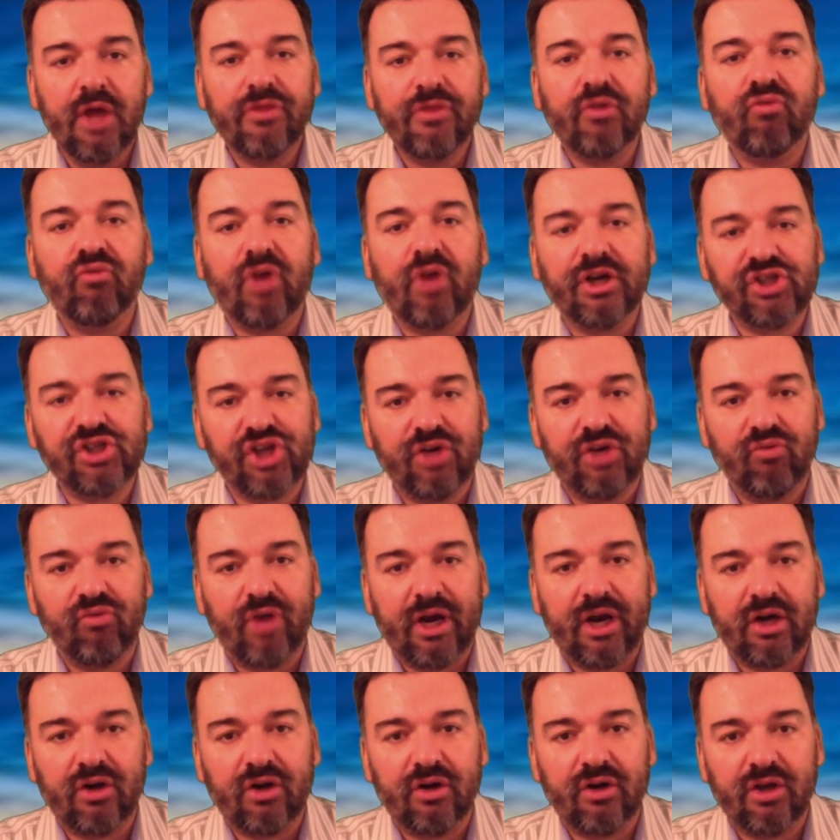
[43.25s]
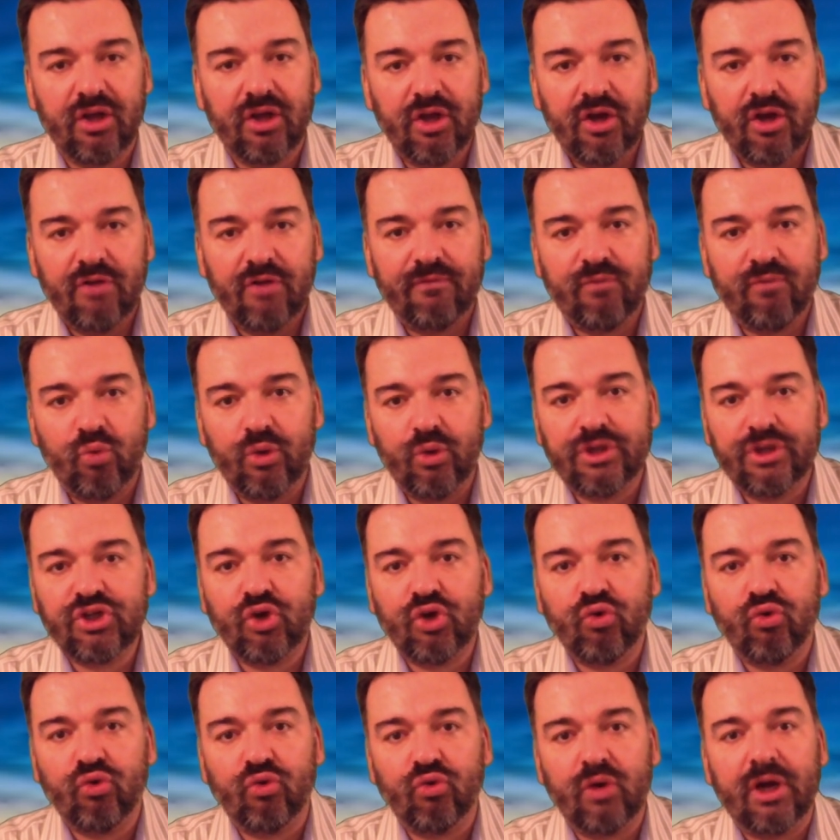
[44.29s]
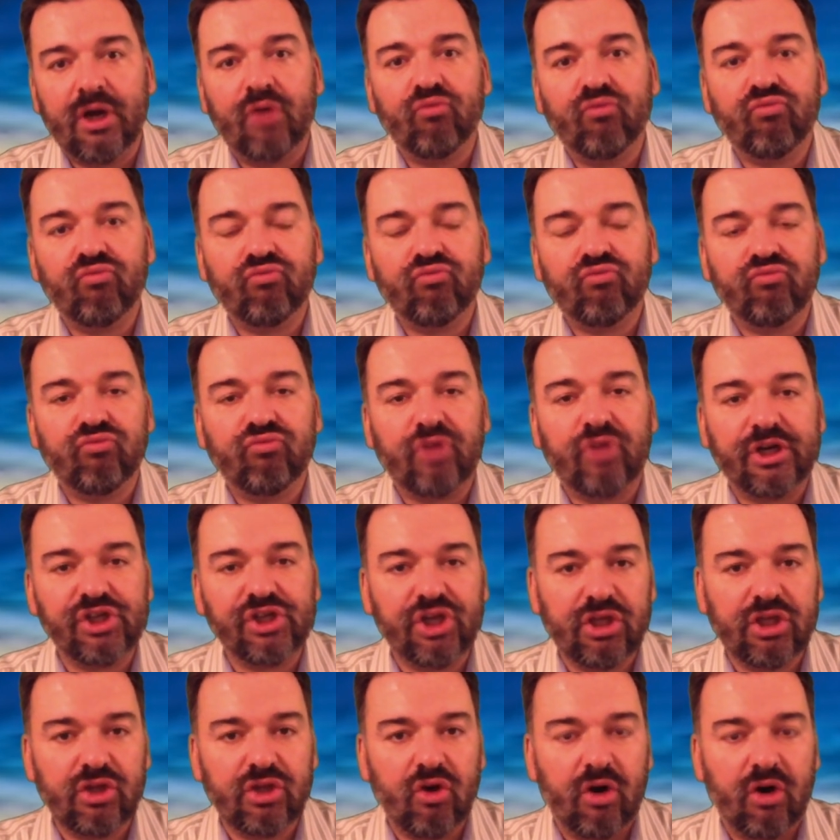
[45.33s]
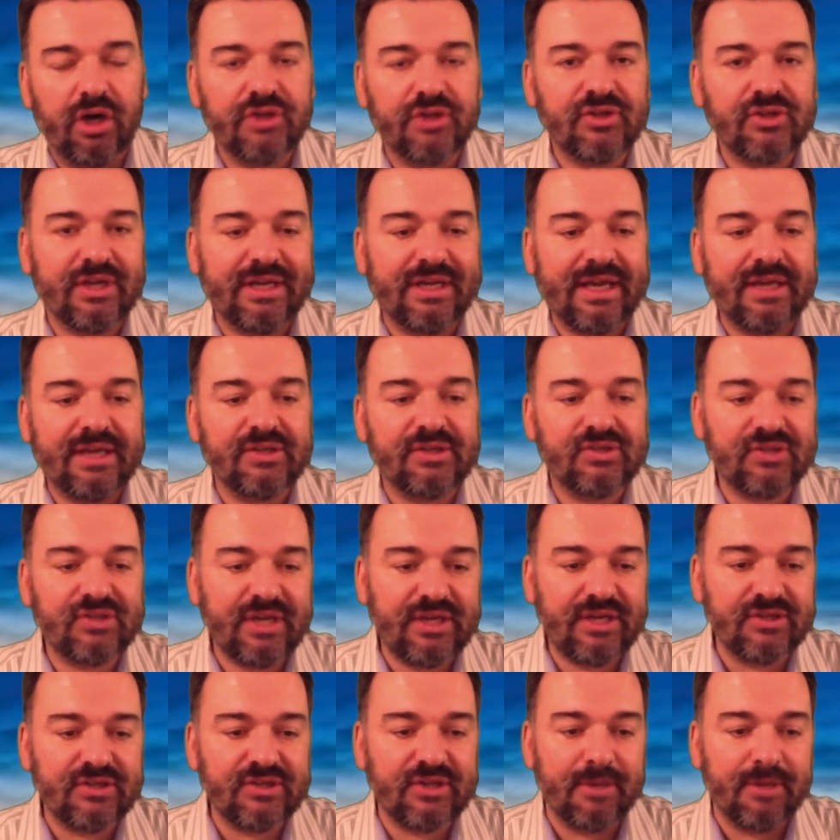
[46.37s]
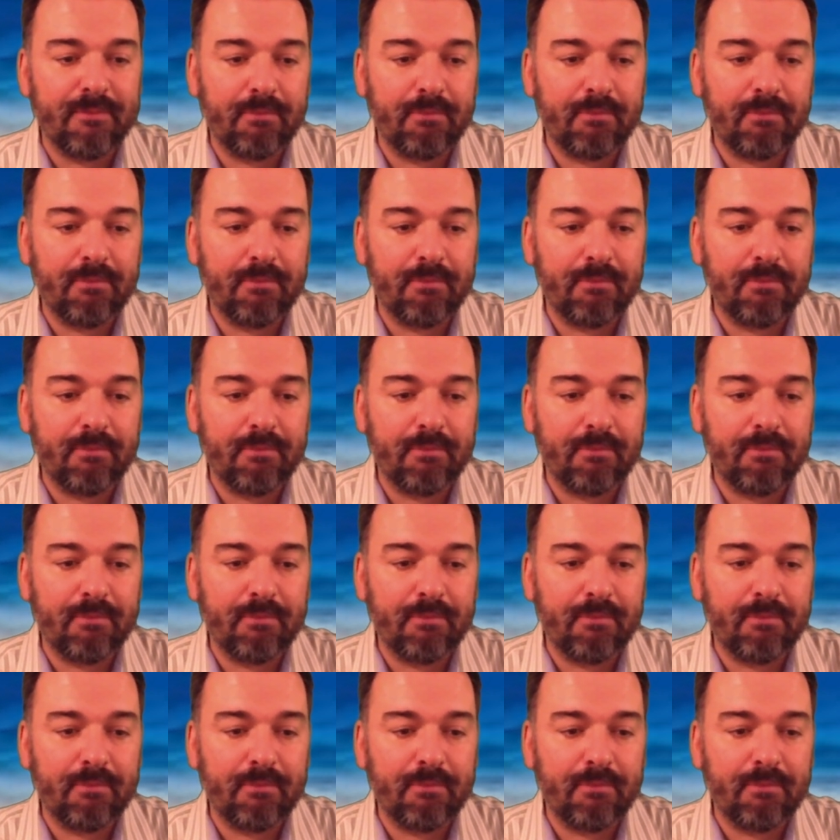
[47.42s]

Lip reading: the rushing record for total rushing yards in a season.